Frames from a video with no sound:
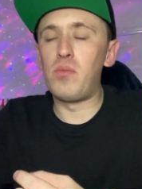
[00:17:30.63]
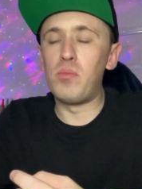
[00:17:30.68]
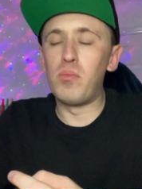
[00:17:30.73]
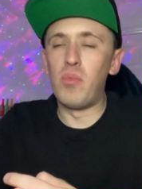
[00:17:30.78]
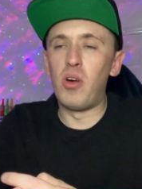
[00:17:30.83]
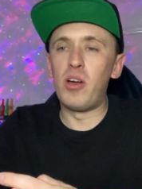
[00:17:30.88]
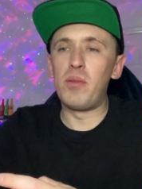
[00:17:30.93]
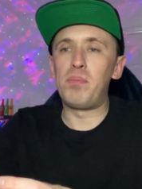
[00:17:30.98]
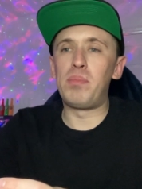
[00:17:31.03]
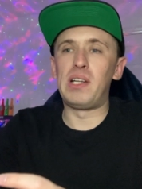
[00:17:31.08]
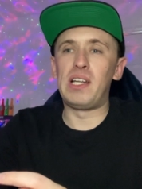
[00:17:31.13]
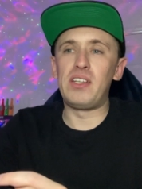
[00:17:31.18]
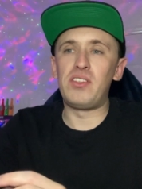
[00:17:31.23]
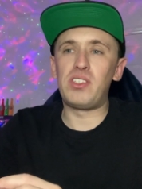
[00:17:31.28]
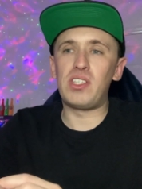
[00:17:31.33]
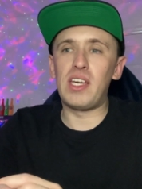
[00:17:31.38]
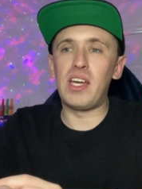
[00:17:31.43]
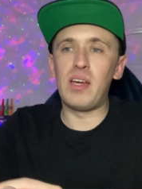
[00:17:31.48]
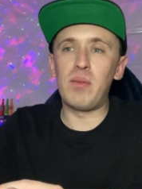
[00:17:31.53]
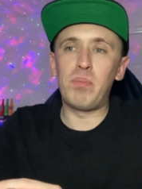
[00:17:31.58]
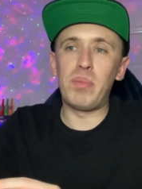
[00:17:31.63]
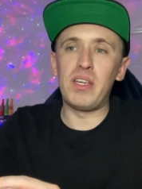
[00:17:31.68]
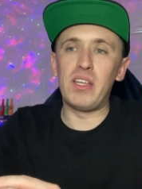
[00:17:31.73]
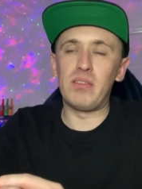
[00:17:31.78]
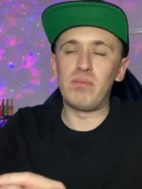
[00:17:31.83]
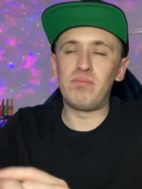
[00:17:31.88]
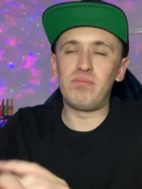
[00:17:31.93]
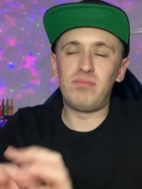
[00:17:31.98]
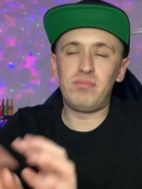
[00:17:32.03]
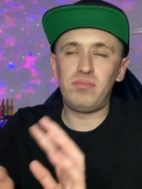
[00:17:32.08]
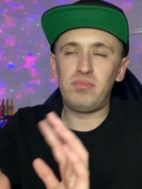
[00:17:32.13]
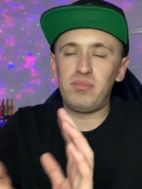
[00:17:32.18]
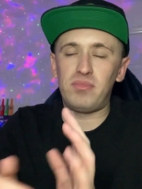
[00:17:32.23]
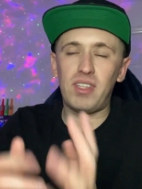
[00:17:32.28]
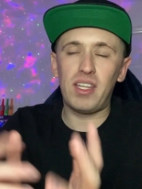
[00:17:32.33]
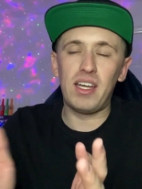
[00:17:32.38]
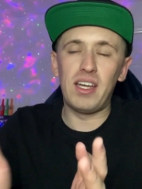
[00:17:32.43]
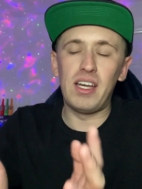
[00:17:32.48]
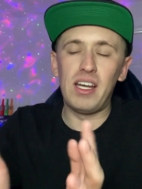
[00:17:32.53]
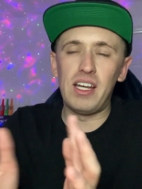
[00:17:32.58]
my place get a bit
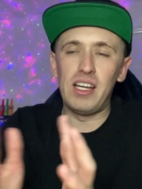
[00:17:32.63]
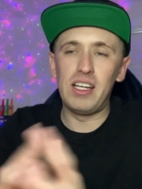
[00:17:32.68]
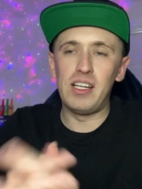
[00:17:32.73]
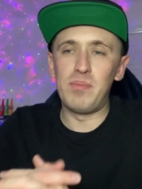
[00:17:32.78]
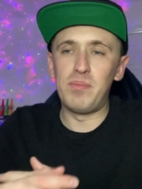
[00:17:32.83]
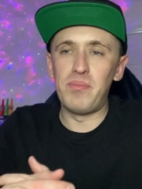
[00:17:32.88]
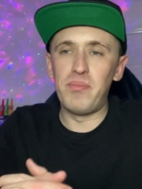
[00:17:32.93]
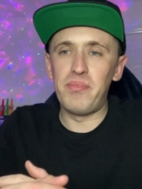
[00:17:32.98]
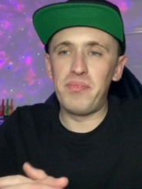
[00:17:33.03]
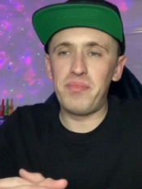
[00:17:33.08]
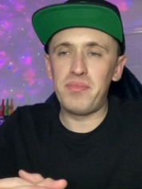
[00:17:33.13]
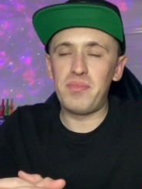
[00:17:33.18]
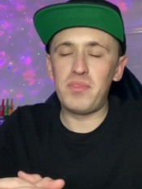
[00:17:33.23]
um,